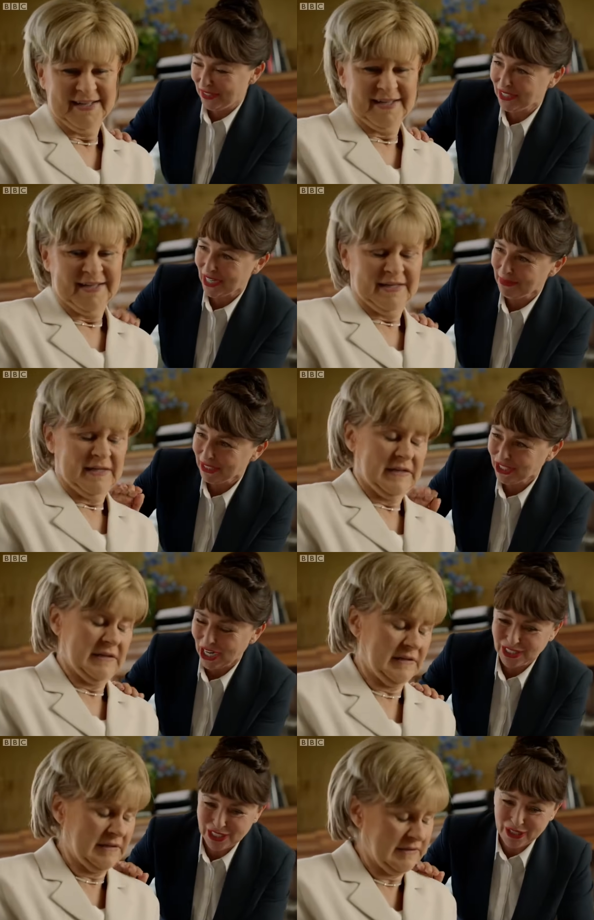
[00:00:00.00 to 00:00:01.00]
Speaker 1: done, mein
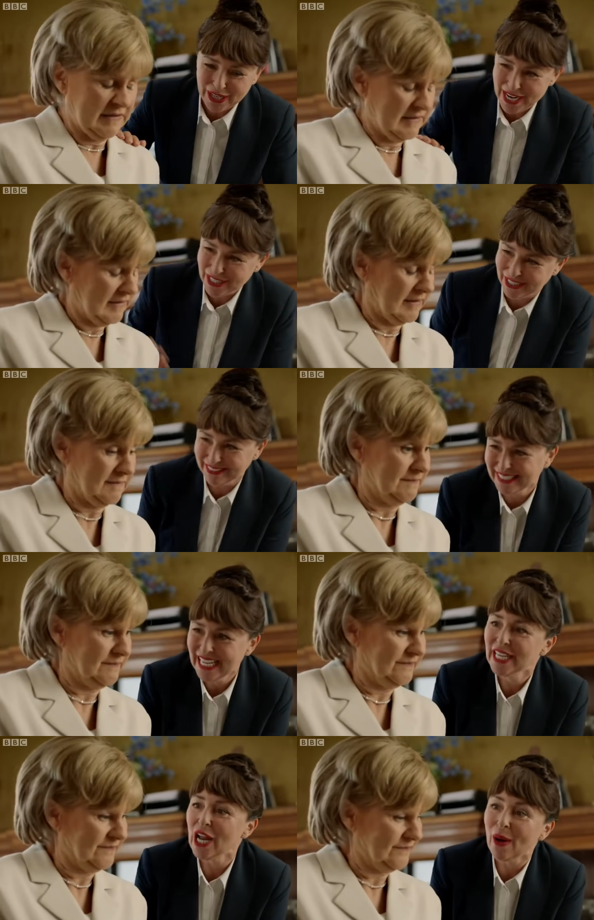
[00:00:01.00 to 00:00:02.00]
Chancellorette.
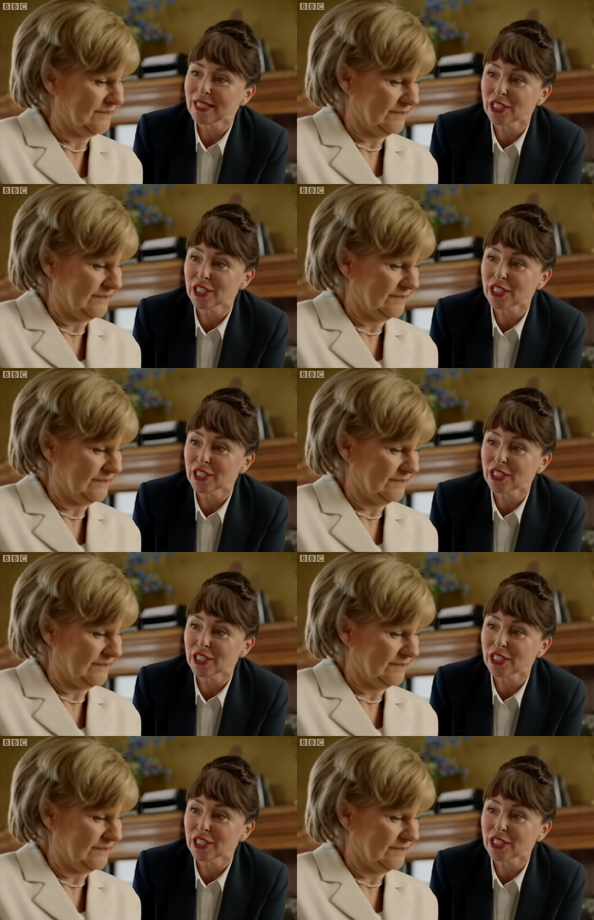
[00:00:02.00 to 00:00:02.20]
Now, as a